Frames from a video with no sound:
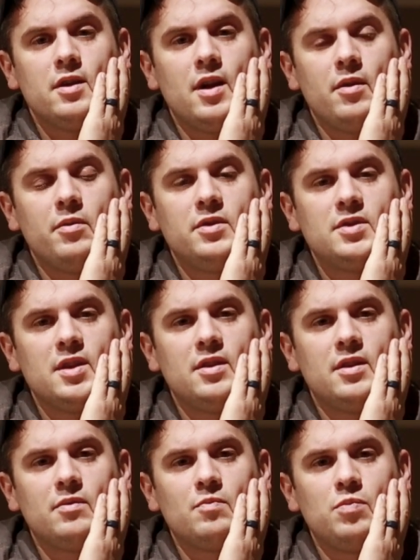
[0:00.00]
I would
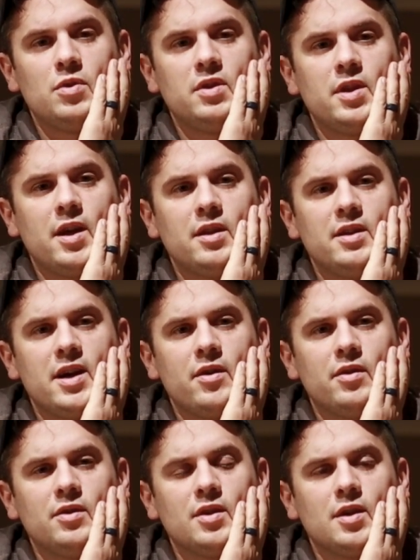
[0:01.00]
say put that
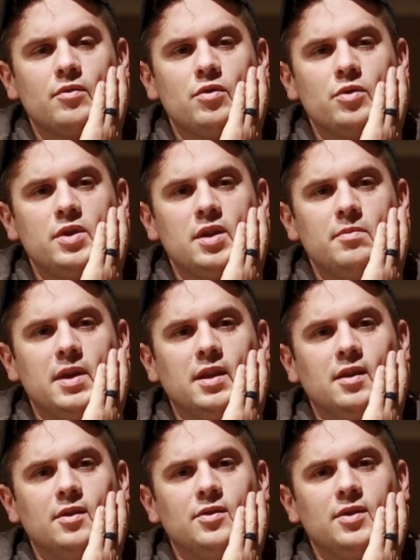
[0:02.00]
down as like a routine
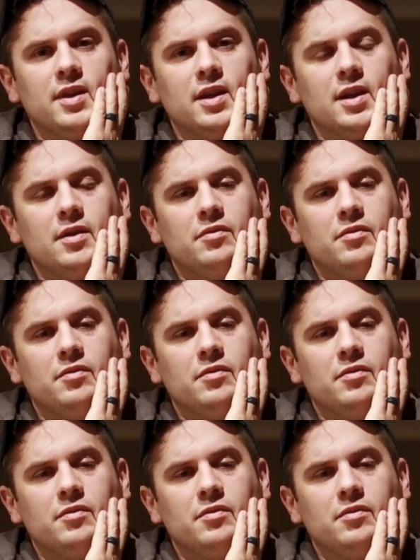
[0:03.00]
maintenance thing